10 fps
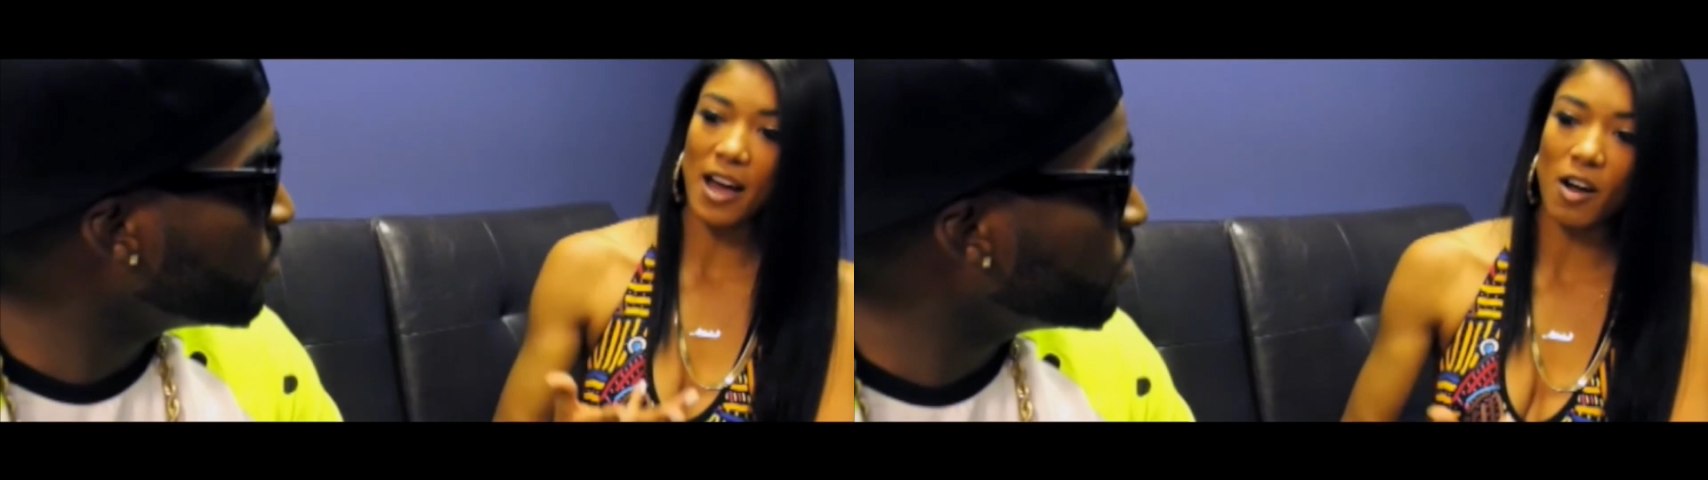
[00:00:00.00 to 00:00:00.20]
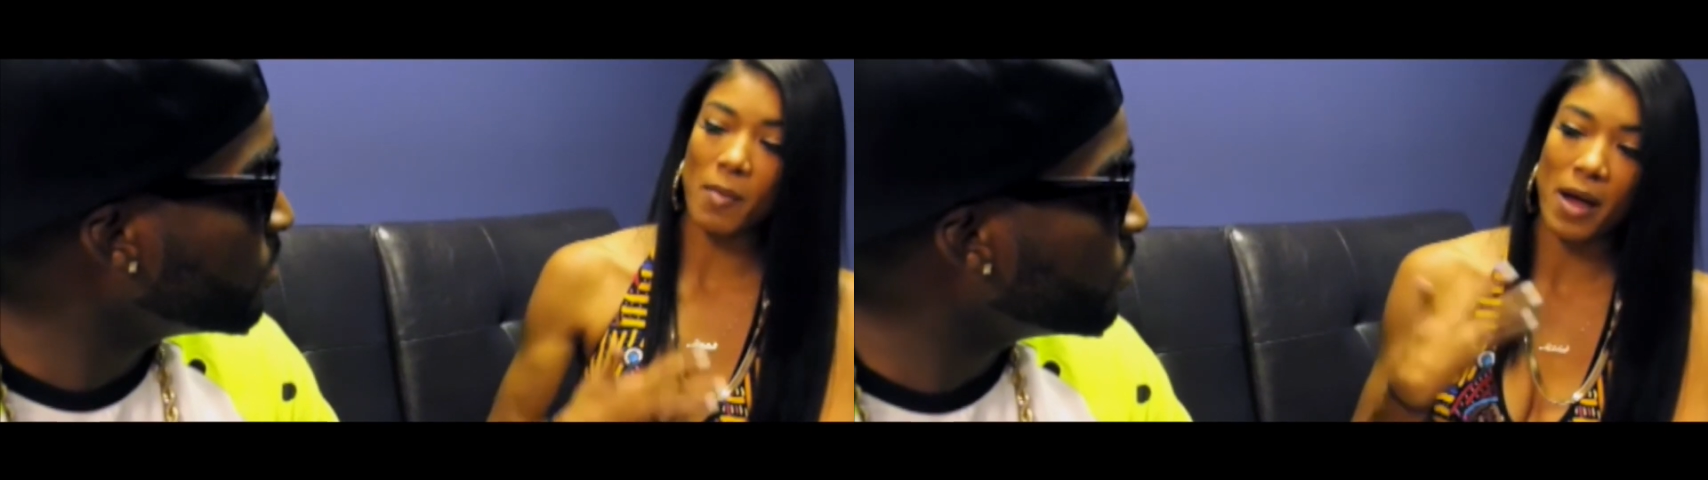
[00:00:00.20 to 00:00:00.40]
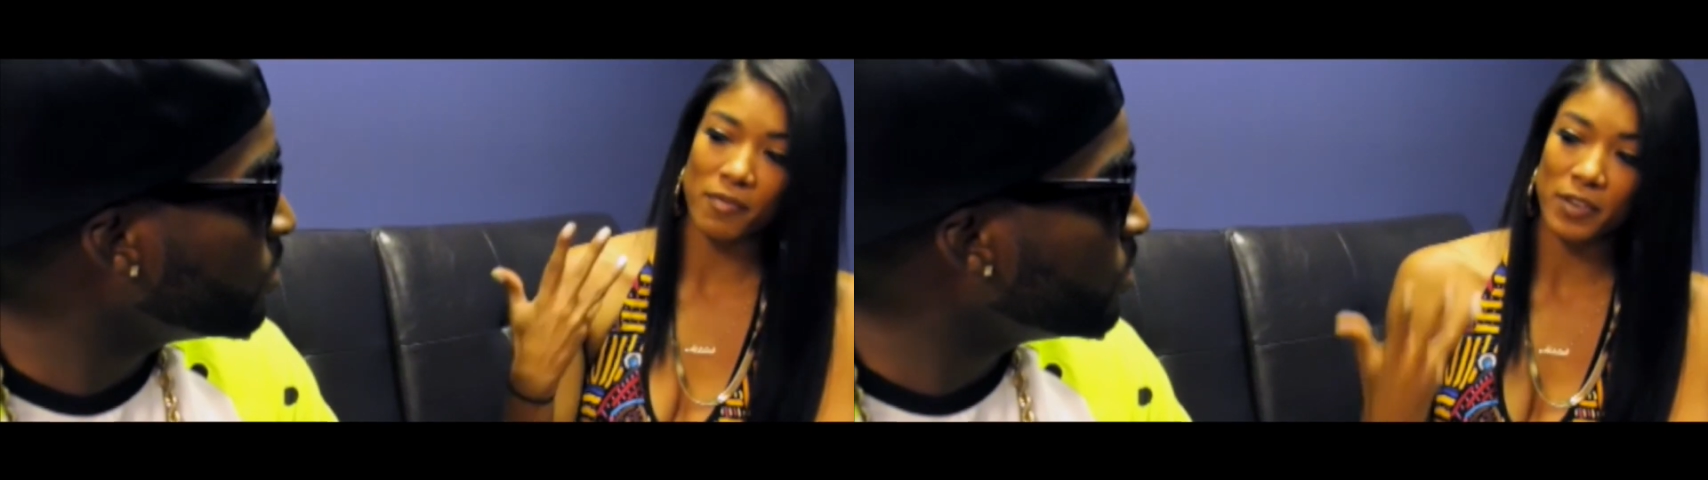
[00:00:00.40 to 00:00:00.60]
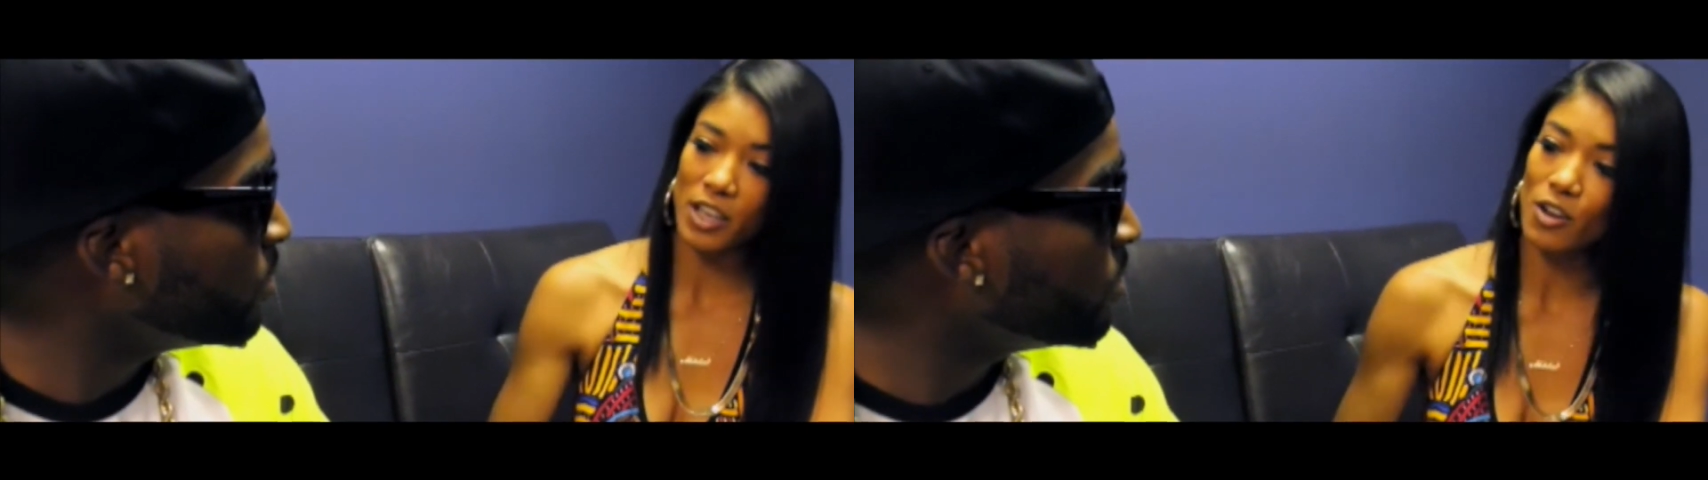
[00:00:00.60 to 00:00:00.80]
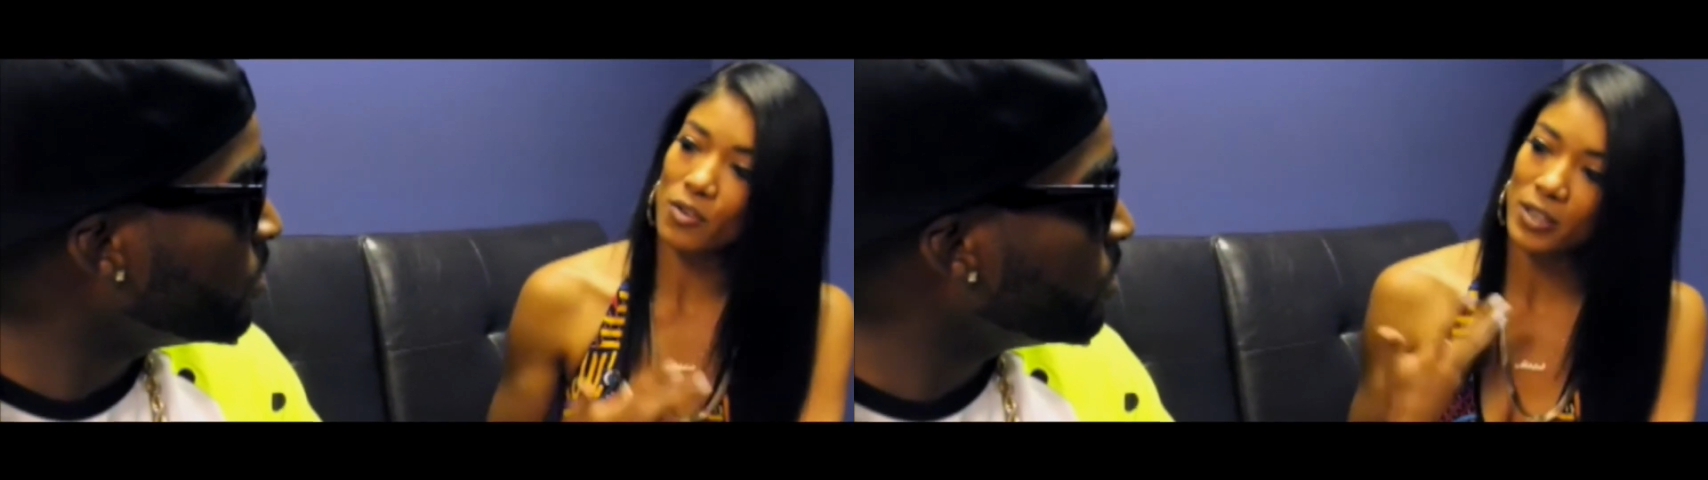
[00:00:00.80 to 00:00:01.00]
out. My
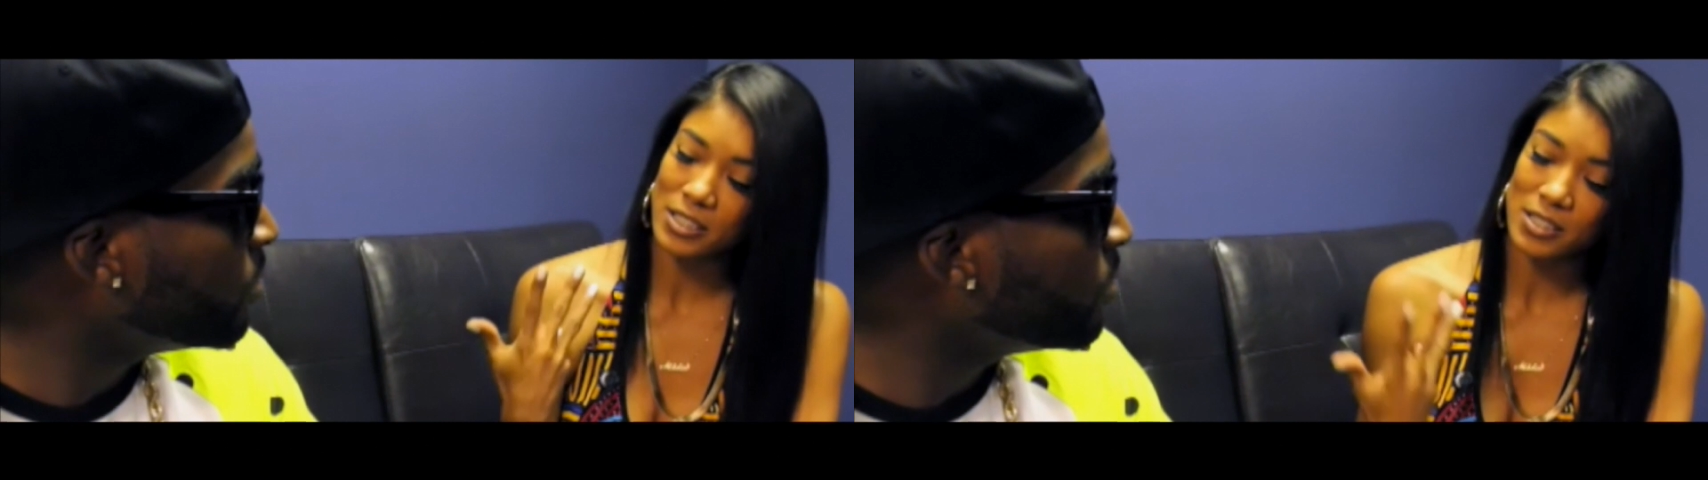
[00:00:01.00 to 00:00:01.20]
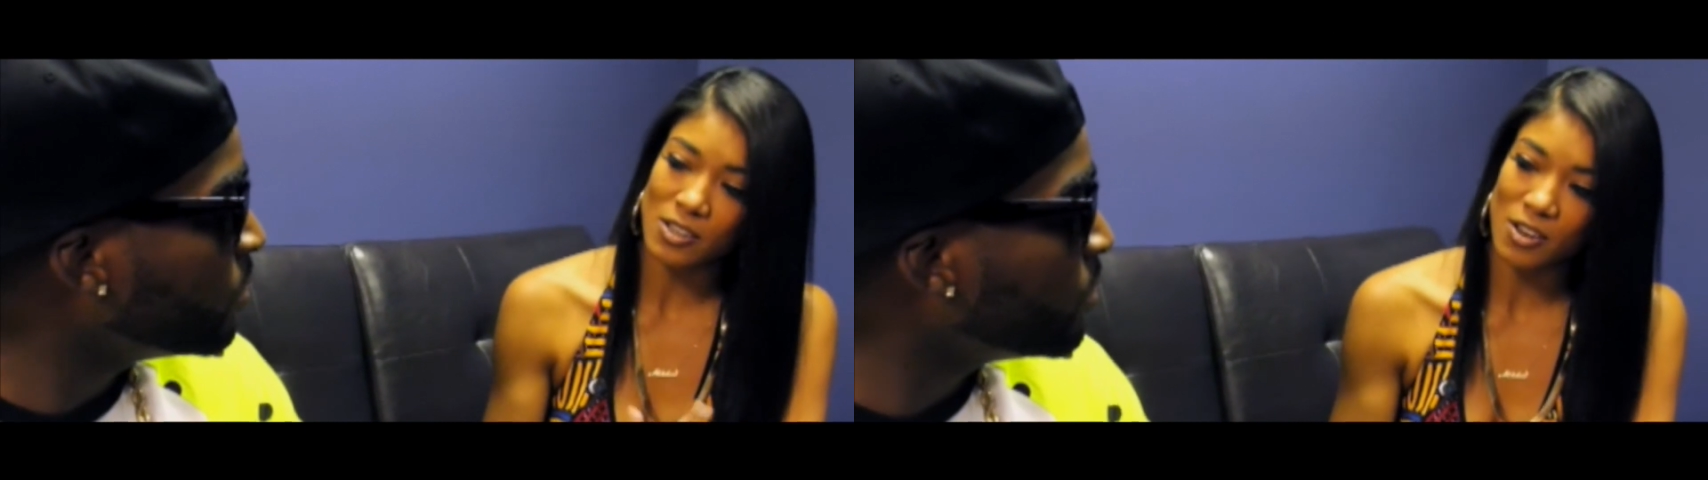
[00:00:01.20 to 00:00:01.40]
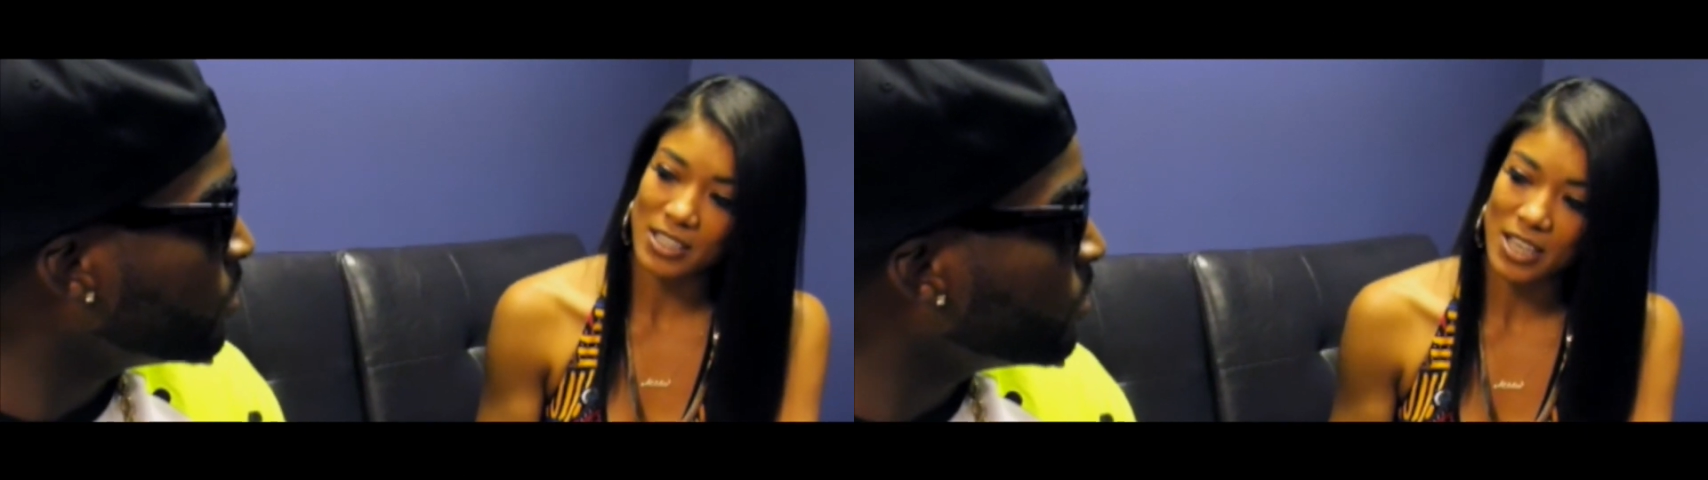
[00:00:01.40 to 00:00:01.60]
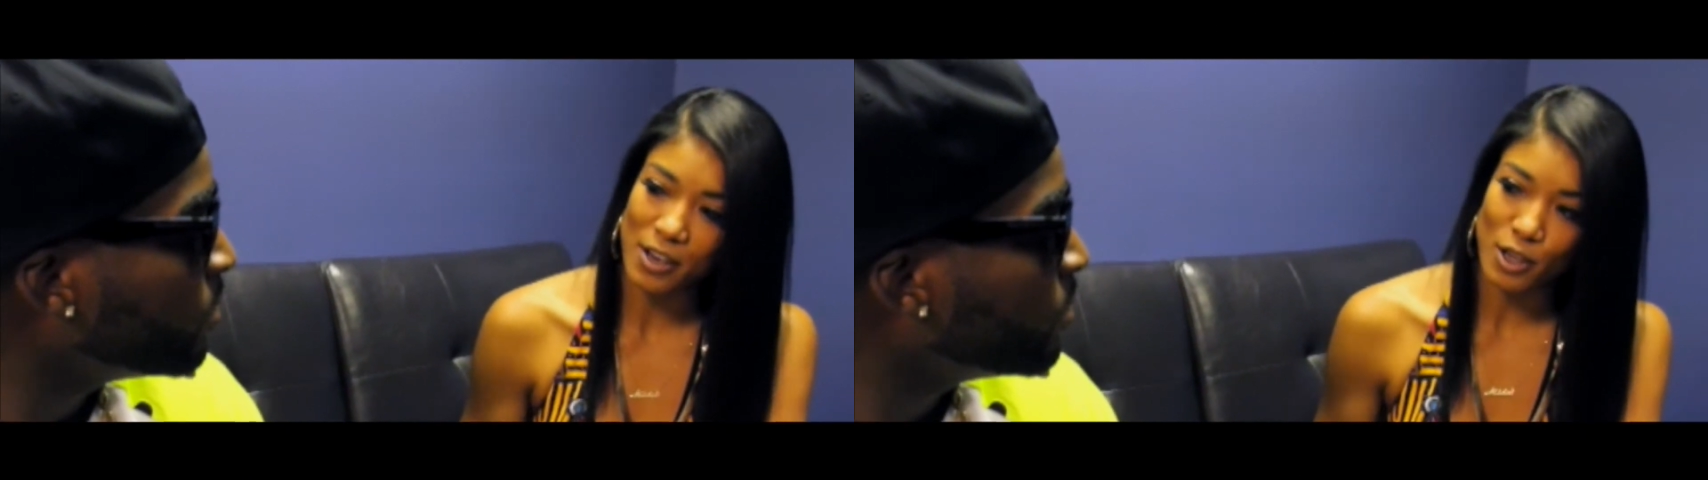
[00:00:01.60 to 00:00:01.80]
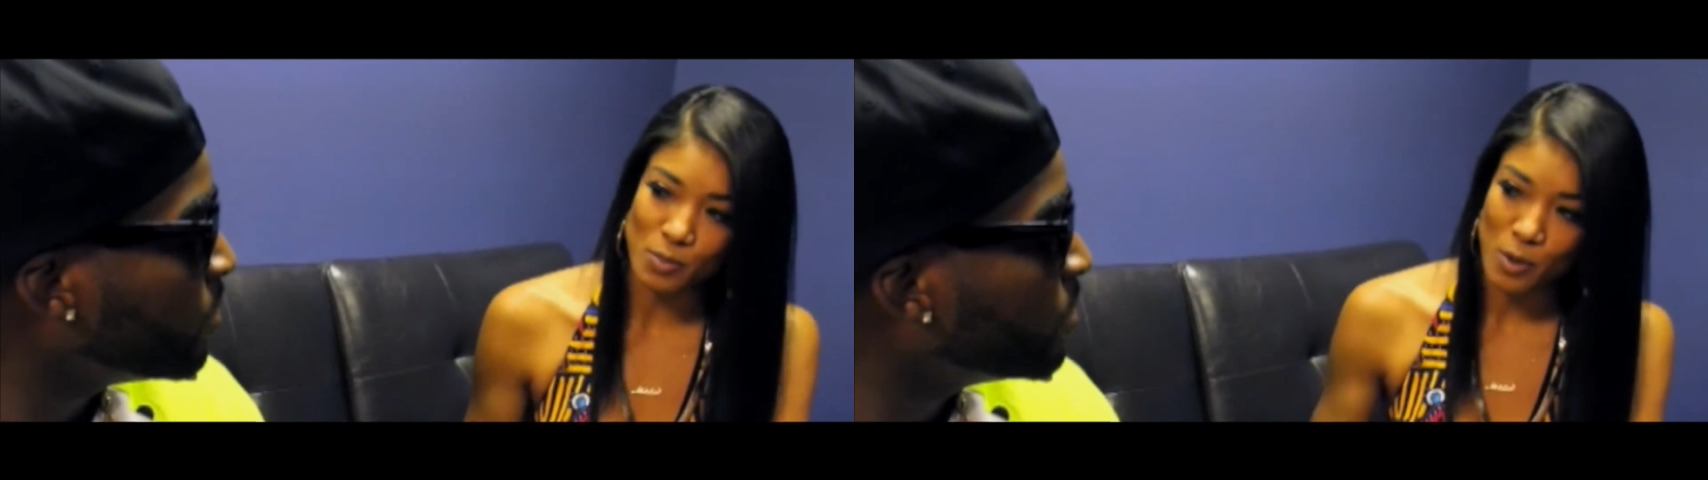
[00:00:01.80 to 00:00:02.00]
video and songs out
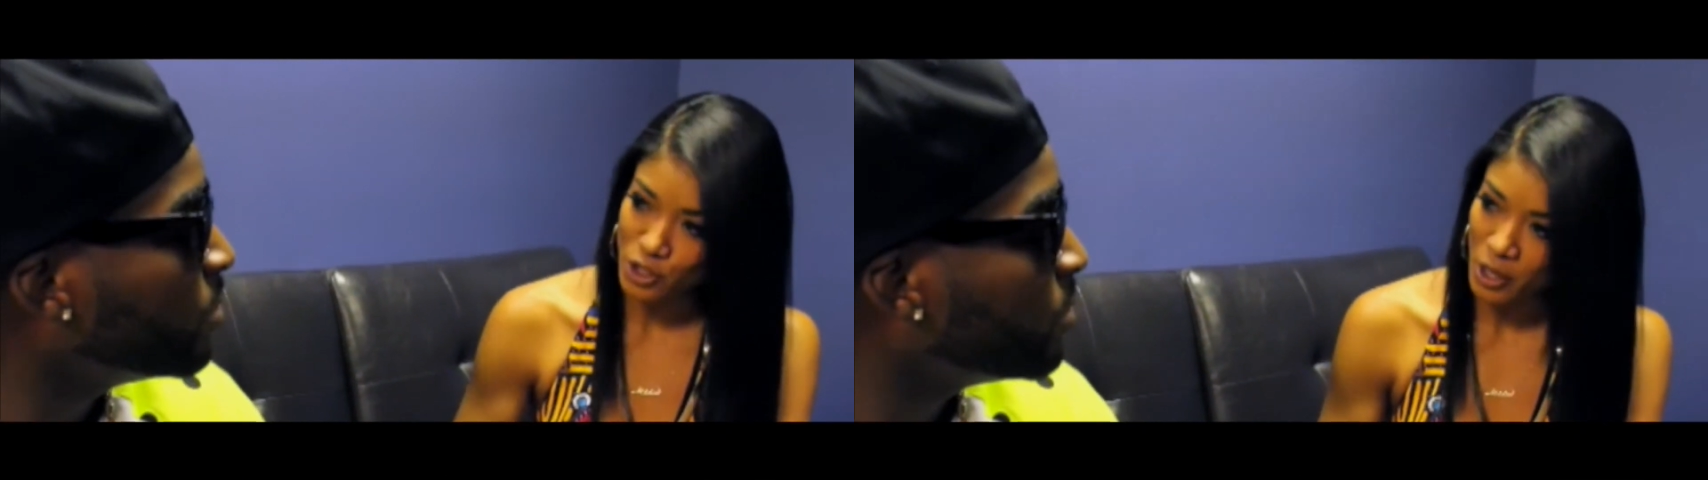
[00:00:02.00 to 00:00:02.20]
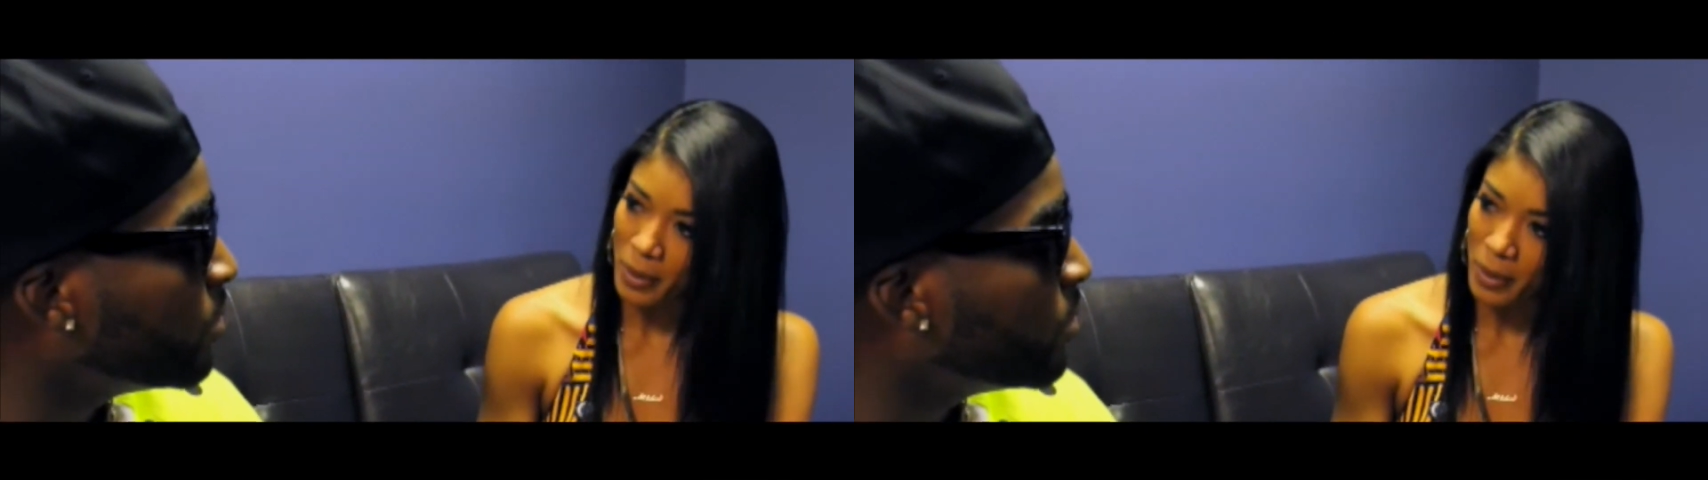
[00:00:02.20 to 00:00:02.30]
now. Smoke, Drink,